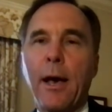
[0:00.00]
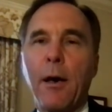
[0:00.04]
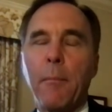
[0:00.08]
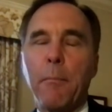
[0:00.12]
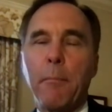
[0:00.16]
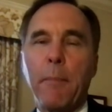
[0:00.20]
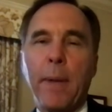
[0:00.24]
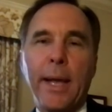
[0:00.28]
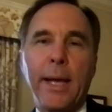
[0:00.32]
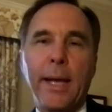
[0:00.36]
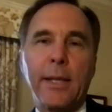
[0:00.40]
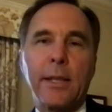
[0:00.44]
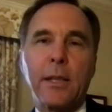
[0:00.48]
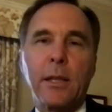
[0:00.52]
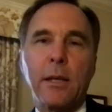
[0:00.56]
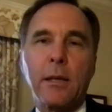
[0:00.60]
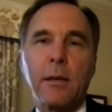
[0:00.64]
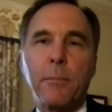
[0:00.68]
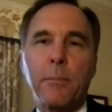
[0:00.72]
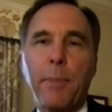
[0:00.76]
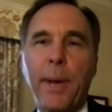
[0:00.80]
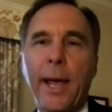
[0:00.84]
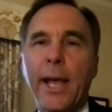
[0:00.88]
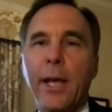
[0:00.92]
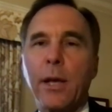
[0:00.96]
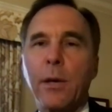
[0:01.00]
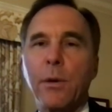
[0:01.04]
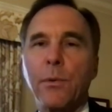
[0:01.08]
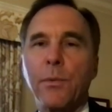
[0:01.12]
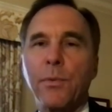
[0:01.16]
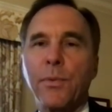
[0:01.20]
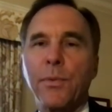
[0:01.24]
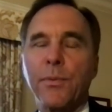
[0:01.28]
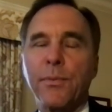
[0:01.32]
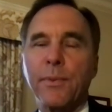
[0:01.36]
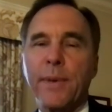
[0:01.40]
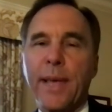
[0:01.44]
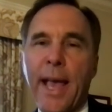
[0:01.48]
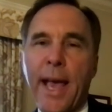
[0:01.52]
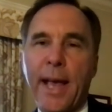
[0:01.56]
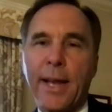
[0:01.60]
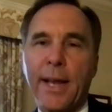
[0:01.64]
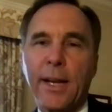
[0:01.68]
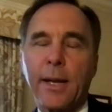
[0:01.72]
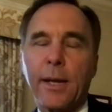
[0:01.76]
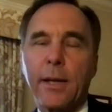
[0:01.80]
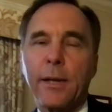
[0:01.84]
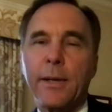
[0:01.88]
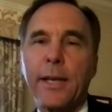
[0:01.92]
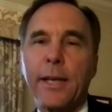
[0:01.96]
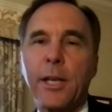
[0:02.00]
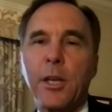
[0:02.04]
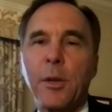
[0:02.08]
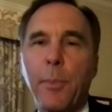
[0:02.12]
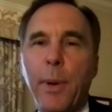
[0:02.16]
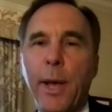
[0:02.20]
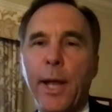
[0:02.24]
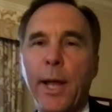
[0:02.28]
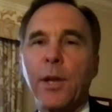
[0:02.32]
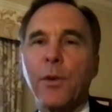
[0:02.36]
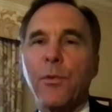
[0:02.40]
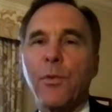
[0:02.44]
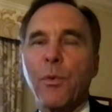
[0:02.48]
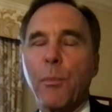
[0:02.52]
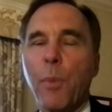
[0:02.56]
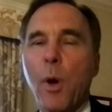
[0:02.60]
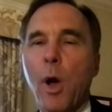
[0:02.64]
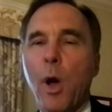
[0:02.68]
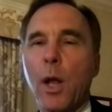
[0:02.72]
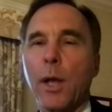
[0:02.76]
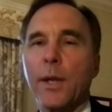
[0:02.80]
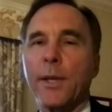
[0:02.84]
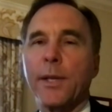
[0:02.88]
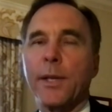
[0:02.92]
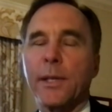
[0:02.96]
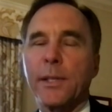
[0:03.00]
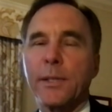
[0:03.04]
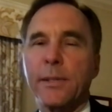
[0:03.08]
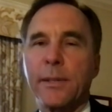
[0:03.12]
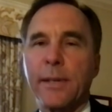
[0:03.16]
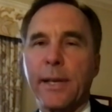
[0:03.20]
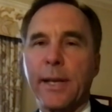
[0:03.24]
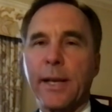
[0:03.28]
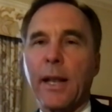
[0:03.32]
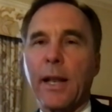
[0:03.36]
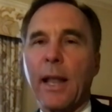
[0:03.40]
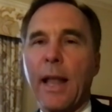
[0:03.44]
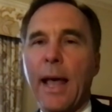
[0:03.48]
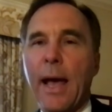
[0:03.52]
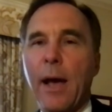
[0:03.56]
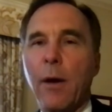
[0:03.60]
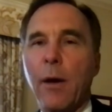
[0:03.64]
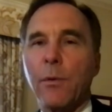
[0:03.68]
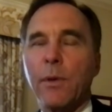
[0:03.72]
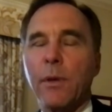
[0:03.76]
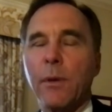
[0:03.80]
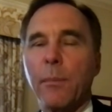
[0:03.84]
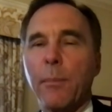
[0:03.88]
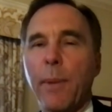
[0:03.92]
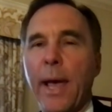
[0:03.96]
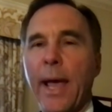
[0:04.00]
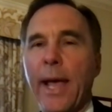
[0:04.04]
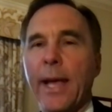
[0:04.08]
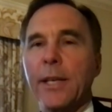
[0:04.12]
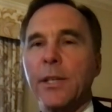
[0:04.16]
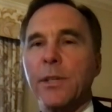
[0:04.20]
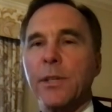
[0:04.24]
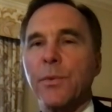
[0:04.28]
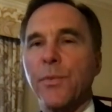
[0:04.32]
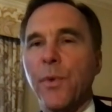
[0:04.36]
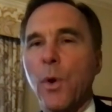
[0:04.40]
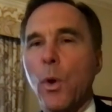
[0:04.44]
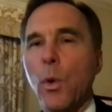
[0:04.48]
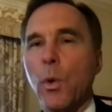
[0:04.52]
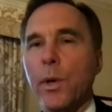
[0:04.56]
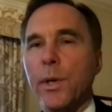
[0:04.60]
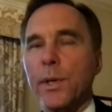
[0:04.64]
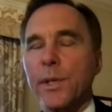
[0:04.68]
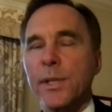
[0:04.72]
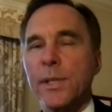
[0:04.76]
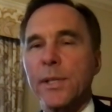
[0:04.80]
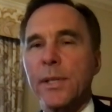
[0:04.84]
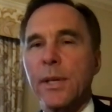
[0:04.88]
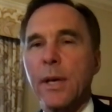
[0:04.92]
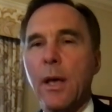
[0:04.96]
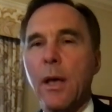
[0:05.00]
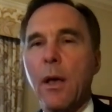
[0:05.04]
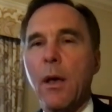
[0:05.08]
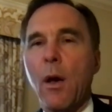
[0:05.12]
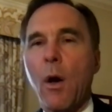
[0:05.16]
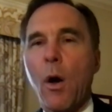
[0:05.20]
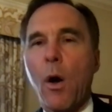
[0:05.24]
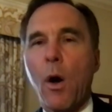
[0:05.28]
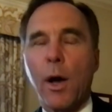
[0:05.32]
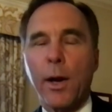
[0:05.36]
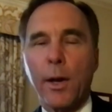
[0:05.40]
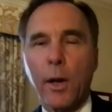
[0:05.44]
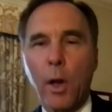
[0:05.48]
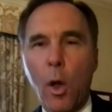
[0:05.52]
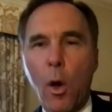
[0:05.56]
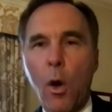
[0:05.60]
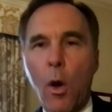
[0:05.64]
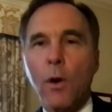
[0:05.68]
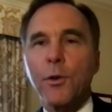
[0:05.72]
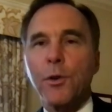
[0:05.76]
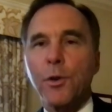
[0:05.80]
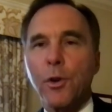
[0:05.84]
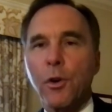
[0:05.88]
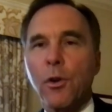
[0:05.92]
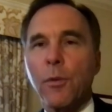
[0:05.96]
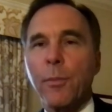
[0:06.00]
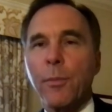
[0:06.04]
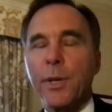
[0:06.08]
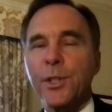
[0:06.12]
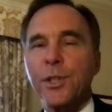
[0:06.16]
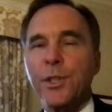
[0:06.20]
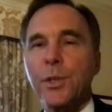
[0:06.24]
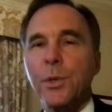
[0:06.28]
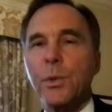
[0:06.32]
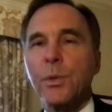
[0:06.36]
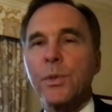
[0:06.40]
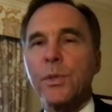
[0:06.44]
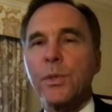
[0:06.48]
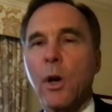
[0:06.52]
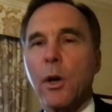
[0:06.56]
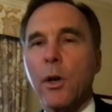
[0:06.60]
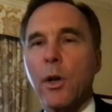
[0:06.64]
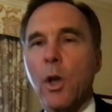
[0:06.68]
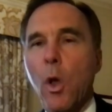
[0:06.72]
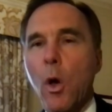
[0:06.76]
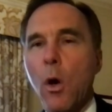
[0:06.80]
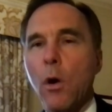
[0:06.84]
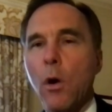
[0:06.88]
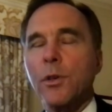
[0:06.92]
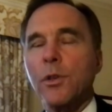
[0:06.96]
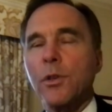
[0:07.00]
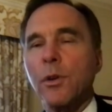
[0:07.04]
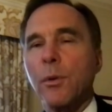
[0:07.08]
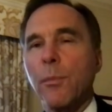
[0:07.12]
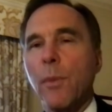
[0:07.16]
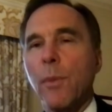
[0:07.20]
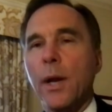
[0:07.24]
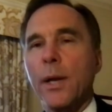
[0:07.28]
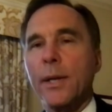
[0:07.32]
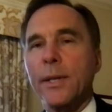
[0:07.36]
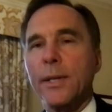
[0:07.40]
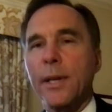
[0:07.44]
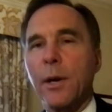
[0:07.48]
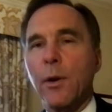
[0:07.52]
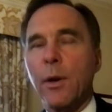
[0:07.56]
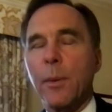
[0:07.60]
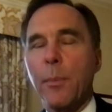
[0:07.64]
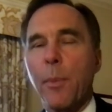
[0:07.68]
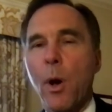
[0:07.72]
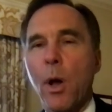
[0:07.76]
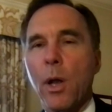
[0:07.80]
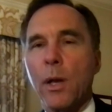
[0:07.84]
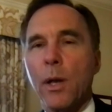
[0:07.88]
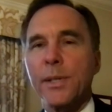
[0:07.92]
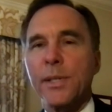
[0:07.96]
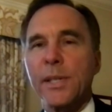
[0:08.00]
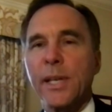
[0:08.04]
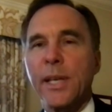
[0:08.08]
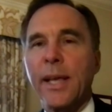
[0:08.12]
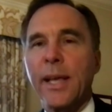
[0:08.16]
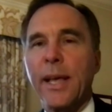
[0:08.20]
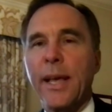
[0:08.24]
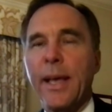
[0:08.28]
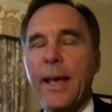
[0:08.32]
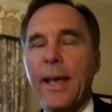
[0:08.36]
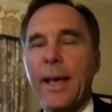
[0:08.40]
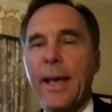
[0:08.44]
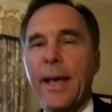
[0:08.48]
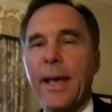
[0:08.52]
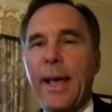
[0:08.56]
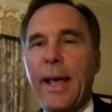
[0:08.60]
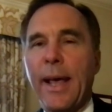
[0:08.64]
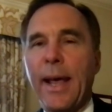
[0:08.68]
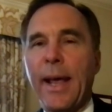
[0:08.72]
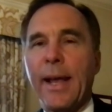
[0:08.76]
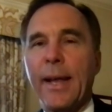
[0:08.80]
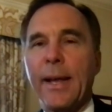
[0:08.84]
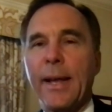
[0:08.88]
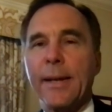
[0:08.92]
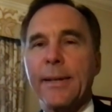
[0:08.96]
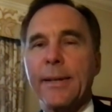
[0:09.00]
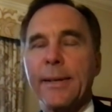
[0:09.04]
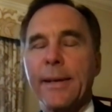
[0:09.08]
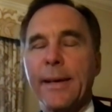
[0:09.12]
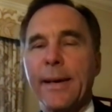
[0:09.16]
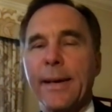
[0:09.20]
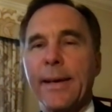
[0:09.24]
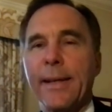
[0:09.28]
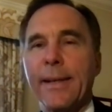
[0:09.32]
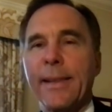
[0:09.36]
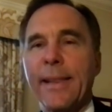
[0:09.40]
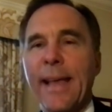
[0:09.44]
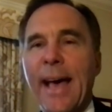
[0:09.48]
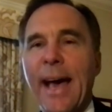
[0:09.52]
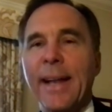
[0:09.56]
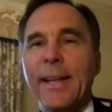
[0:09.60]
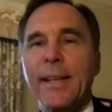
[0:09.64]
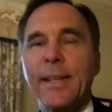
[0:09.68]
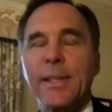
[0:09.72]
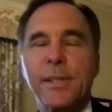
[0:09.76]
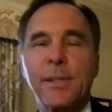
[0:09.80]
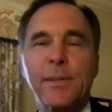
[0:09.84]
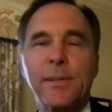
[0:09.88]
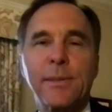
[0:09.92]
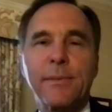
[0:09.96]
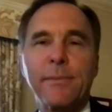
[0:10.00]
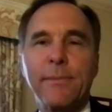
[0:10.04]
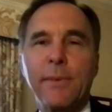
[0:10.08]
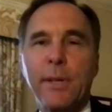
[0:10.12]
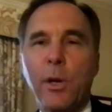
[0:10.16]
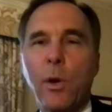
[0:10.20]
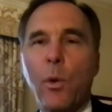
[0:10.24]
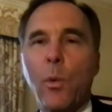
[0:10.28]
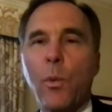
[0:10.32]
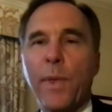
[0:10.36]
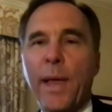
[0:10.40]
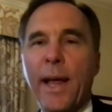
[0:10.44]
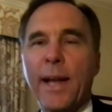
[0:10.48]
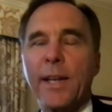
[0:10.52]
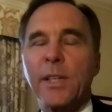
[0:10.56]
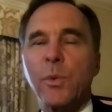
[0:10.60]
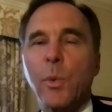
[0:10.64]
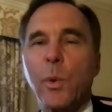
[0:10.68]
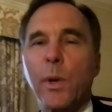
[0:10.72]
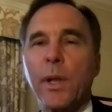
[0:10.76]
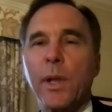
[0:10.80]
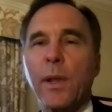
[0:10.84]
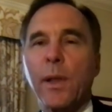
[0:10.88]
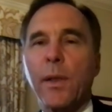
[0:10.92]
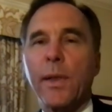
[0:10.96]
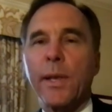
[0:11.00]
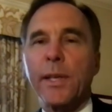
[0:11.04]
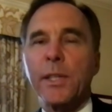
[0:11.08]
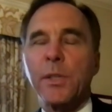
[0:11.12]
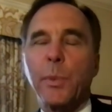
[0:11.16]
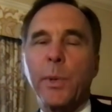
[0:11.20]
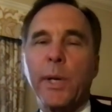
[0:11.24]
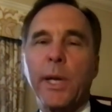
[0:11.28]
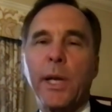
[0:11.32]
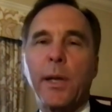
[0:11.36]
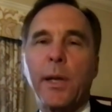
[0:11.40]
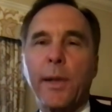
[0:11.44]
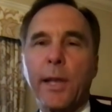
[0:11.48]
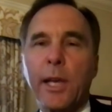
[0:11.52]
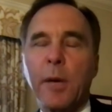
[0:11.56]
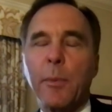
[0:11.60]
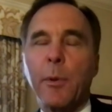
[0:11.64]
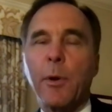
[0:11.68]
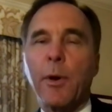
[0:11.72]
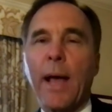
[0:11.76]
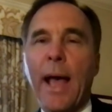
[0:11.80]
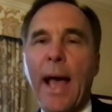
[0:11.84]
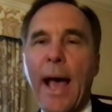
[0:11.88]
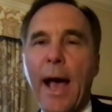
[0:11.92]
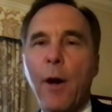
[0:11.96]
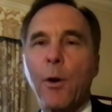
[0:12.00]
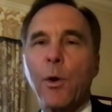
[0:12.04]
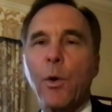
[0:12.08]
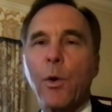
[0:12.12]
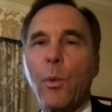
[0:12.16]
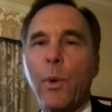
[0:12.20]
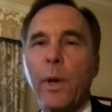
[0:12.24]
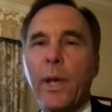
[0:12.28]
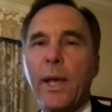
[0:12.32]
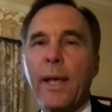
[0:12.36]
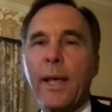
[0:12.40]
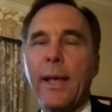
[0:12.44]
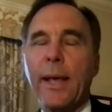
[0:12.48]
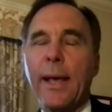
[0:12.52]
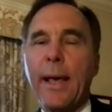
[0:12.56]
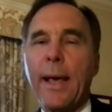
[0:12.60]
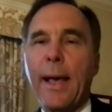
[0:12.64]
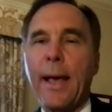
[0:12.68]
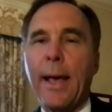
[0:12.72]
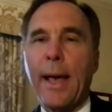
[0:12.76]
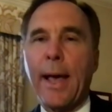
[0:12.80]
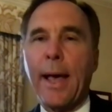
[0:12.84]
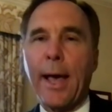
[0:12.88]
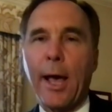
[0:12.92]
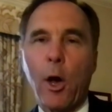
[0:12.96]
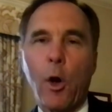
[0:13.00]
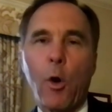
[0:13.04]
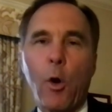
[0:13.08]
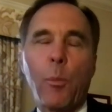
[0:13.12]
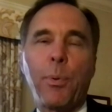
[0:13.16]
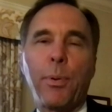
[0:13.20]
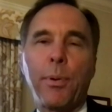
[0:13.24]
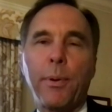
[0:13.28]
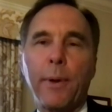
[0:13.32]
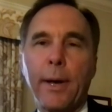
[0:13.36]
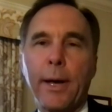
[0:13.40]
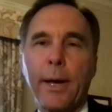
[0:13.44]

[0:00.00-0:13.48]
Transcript: make the Bank of Canada independent from politics. It allowed the bank to focus on long-term issues, on long-term monetary policy. And that is one of the things we need to think about. How do we help